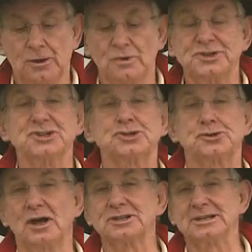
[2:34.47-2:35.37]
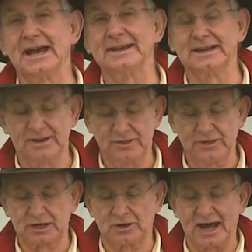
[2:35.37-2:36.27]
which is translated
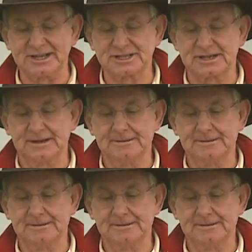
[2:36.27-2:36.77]
the Christ.